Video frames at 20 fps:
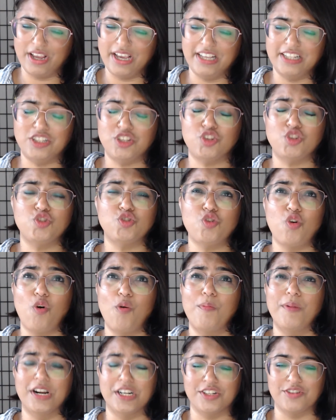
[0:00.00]
It's so
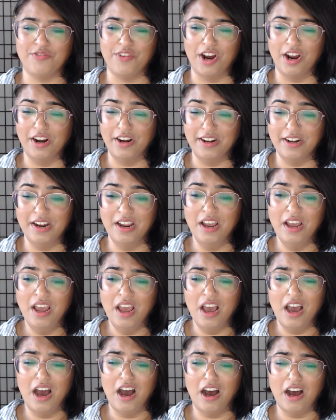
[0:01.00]
much fun,
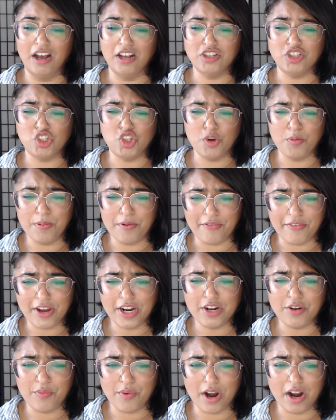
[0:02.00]
super fun
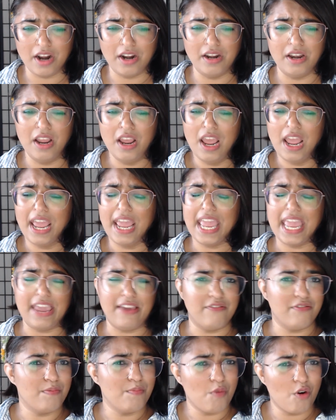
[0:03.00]
to run,
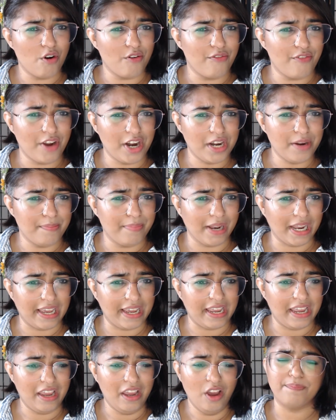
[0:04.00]
even more fun to
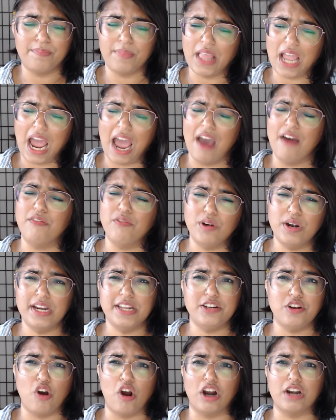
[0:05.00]
play. I haven't really
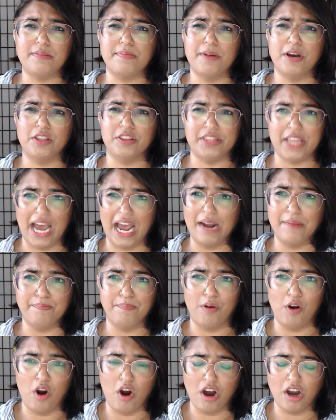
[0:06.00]
talked about that
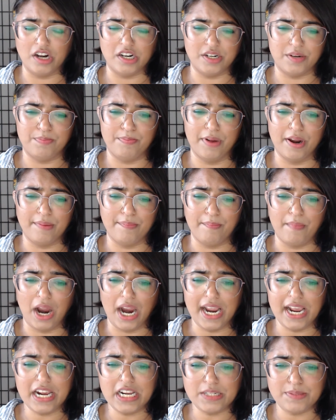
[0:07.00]
part, but my
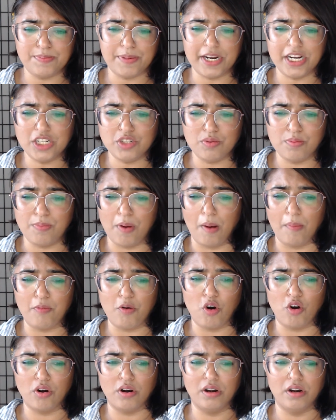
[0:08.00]
experience with
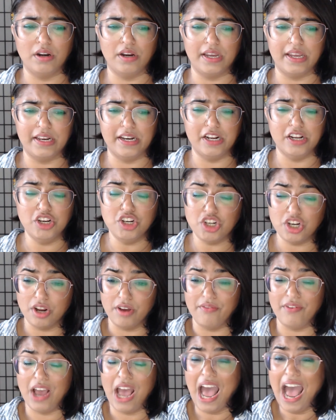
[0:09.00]
popcorn
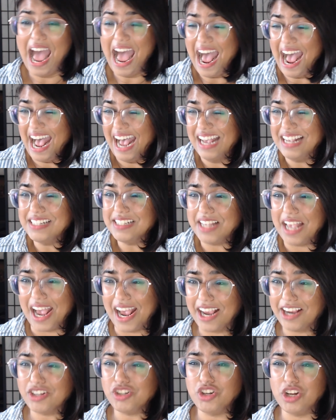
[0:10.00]
initiative has
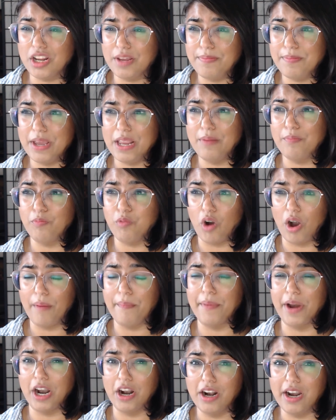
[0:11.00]
actually been
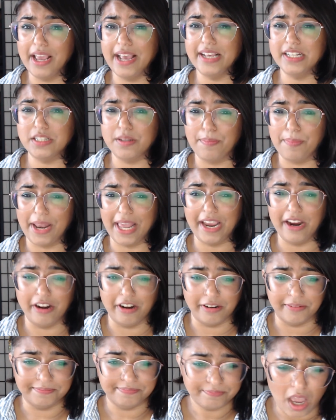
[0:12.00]
primarily as a player.
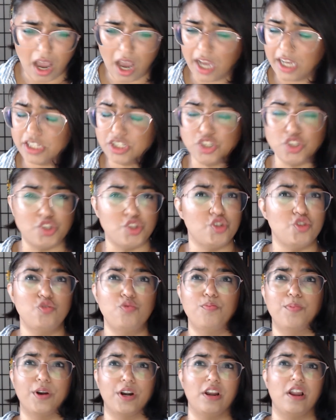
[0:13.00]
I
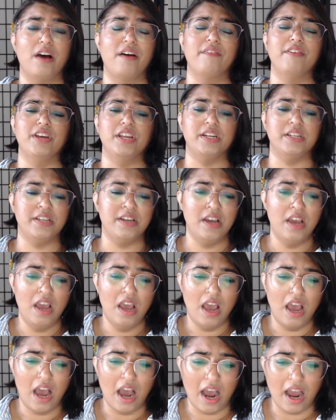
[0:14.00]
super love it.
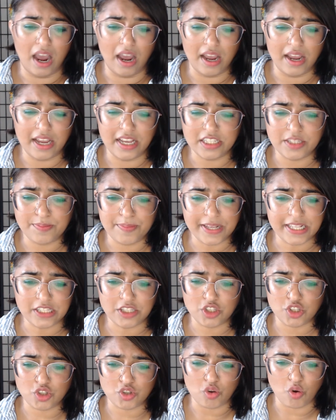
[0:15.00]
It's been
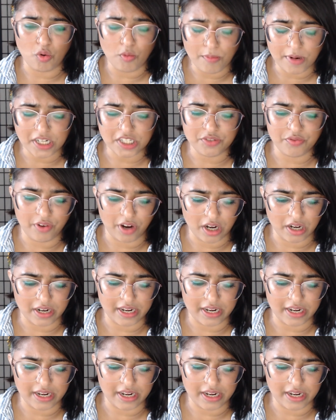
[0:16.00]
so much fun.